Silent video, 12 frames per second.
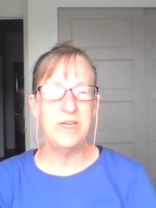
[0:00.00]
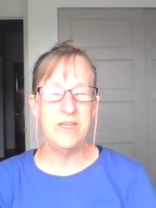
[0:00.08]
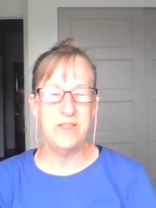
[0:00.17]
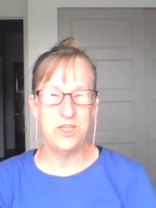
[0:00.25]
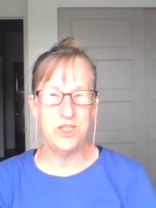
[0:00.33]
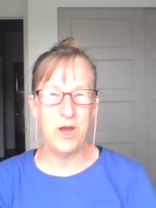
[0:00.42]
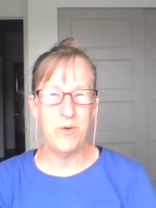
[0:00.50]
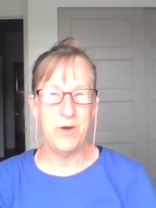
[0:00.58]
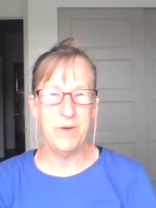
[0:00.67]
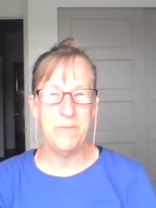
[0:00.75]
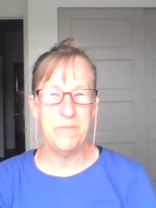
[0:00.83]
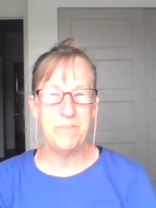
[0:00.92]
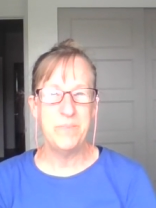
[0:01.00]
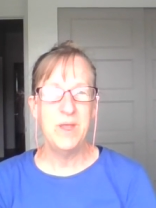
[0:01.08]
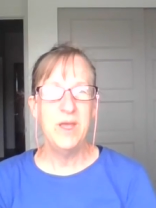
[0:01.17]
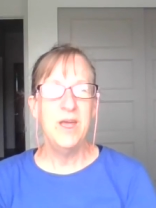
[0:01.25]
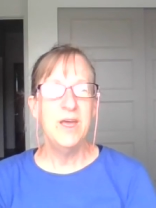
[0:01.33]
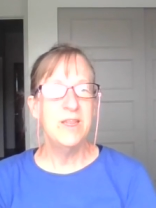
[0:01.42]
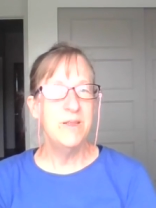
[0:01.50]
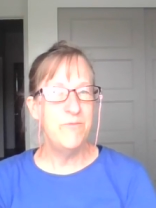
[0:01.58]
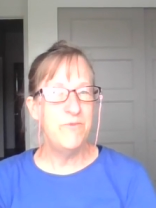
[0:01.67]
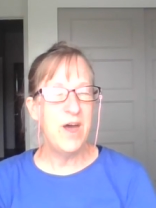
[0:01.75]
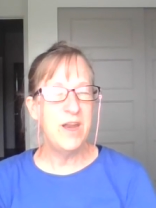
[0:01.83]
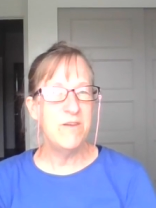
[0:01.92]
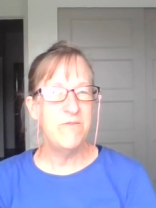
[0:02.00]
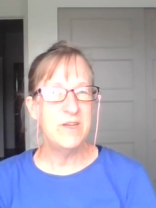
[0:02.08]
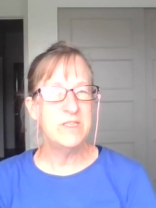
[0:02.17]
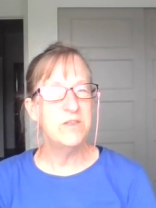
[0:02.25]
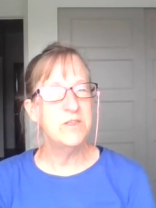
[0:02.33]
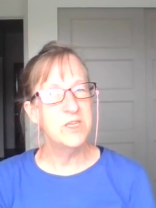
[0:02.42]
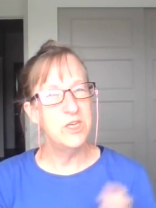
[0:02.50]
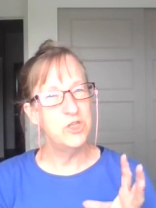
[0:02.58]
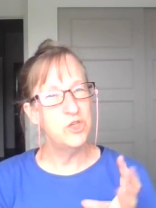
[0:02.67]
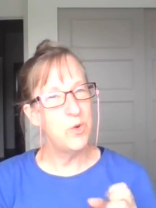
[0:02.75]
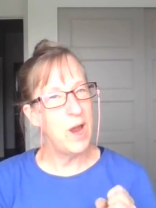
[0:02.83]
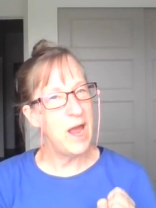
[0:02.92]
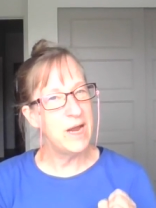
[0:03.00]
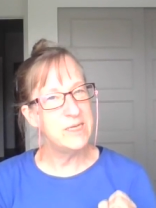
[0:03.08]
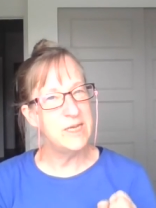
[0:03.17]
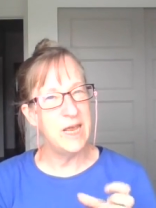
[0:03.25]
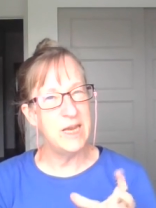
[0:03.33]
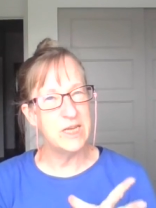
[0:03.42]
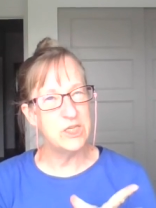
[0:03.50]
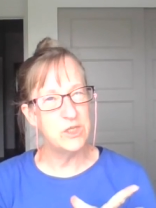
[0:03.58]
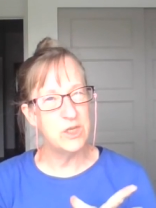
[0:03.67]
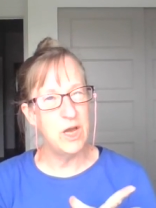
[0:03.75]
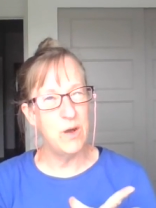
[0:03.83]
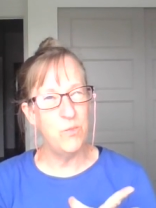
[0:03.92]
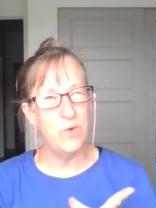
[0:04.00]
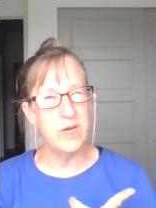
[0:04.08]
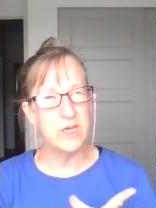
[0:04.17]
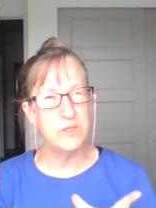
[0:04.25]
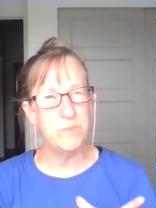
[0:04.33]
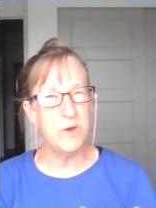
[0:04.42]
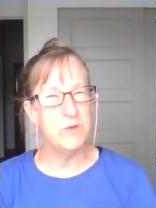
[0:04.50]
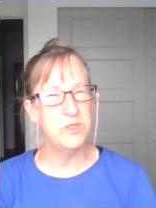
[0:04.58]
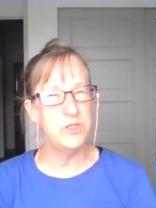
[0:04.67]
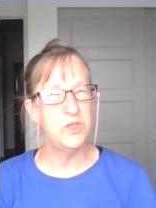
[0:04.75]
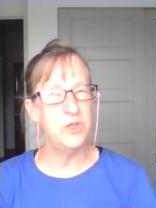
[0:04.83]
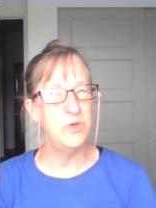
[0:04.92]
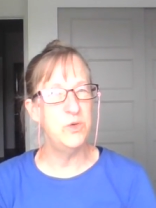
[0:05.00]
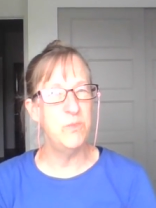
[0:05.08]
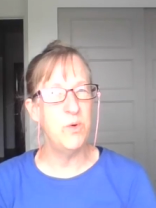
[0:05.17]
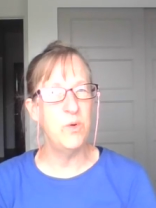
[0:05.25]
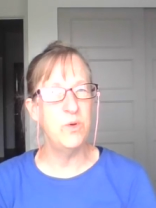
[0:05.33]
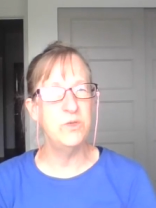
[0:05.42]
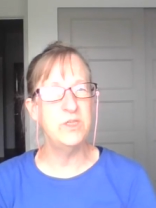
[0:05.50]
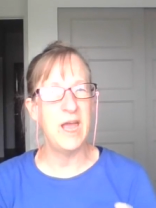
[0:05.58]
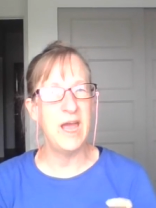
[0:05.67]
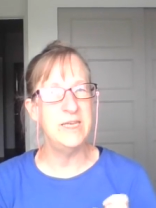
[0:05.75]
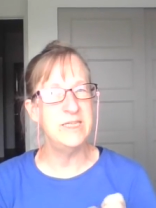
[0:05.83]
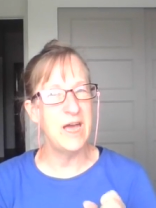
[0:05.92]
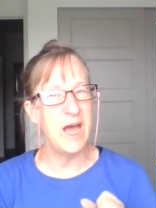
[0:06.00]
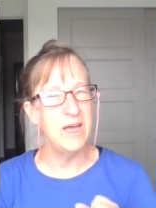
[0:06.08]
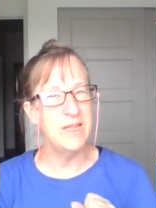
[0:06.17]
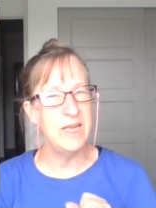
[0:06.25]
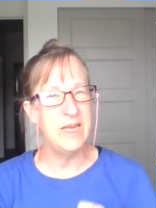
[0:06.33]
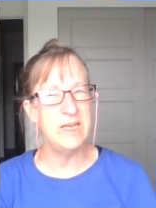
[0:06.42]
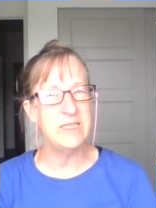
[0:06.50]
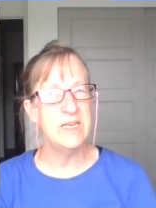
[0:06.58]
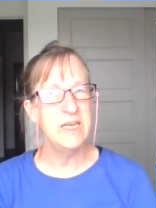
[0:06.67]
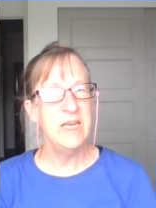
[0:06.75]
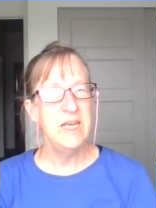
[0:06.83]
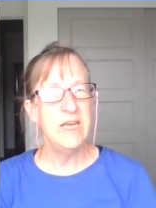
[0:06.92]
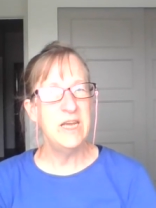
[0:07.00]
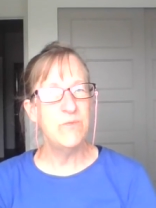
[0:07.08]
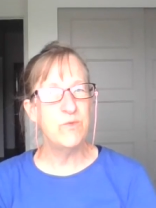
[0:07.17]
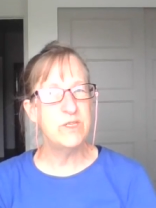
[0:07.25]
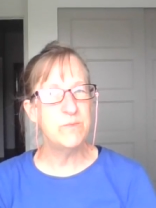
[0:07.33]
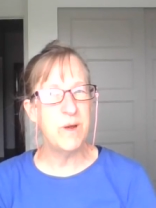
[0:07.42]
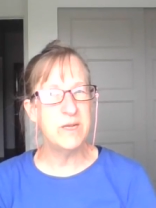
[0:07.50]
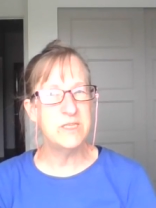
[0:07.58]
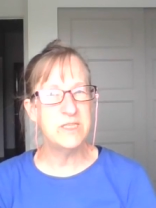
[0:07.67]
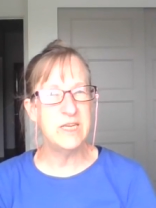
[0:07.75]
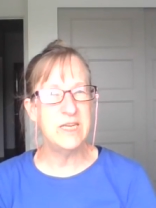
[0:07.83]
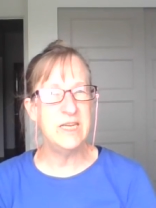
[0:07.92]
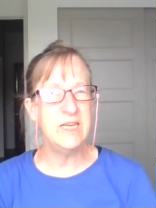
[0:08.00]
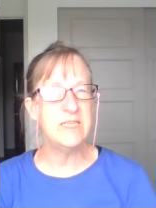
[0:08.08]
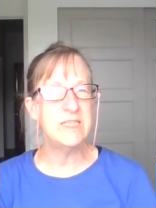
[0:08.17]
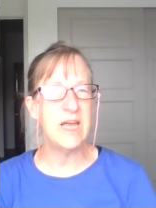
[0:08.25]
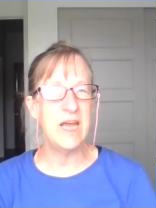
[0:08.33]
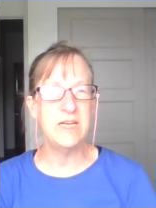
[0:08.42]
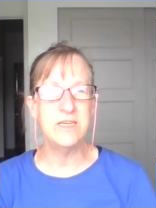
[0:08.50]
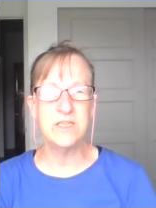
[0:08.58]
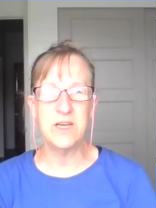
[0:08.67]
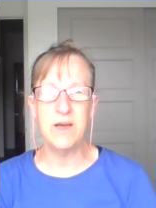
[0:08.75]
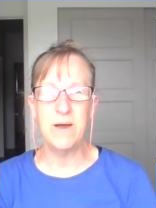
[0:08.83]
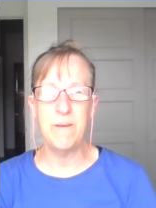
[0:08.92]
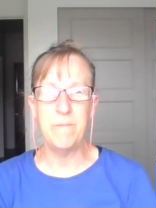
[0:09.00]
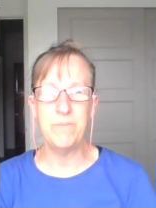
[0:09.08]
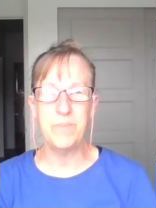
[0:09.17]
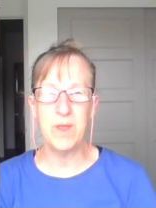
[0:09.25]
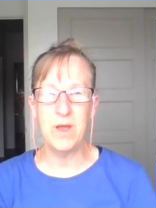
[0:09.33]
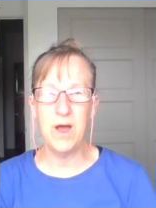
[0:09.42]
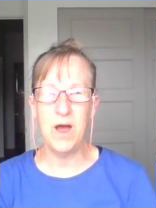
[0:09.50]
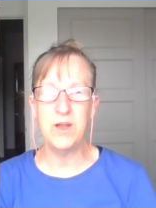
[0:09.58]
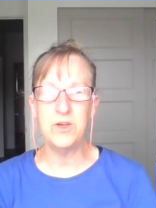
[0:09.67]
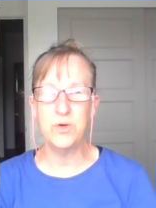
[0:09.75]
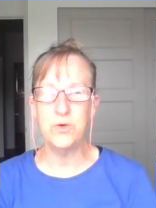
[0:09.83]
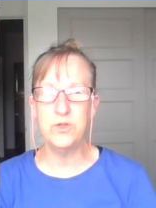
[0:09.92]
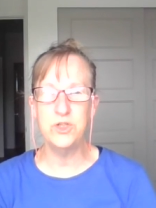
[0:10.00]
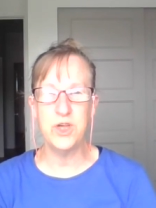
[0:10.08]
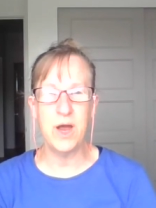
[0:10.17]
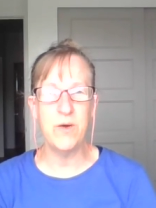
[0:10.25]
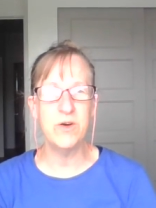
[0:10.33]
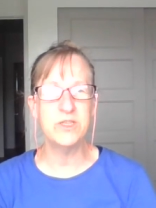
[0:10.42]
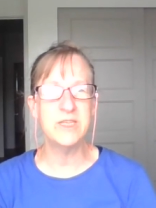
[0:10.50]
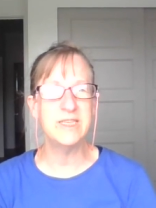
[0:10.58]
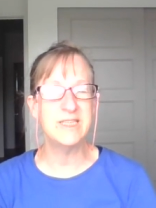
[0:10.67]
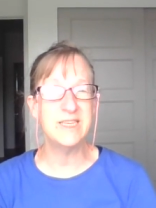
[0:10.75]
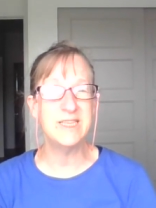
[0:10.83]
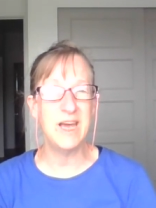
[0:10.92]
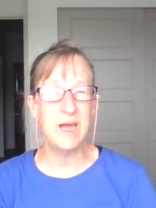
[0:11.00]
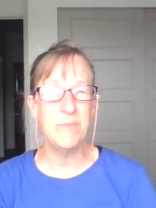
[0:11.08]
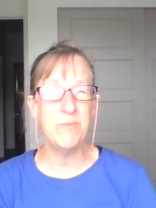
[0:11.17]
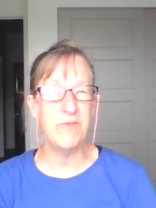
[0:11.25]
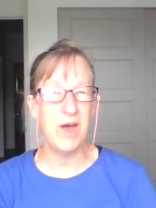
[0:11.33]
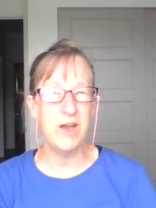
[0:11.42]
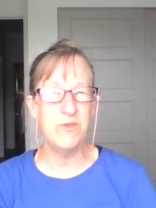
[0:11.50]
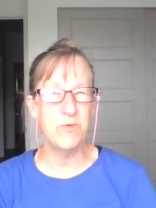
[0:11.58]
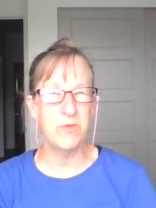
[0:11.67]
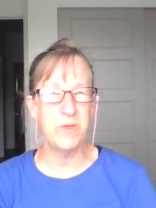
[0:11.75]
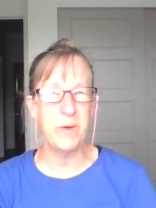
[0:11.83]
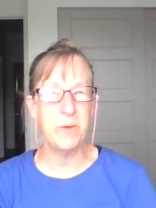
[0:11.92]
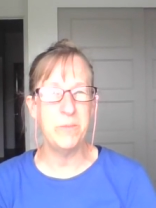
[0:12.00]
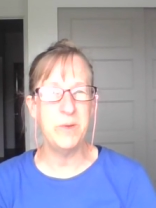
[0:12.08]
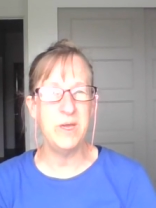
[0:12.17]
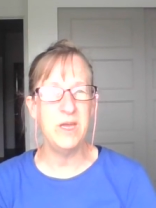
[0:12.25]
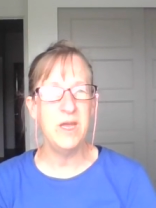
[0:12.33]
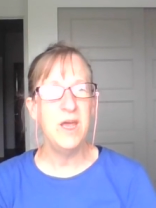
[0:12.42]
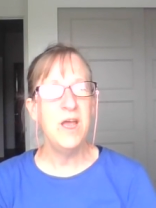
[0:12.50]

in the shower. Lymphatic vessels contract and ex uh, when exposed to mold and dilate in response to heat and um, hot and cold showers is a type of hydrotherapy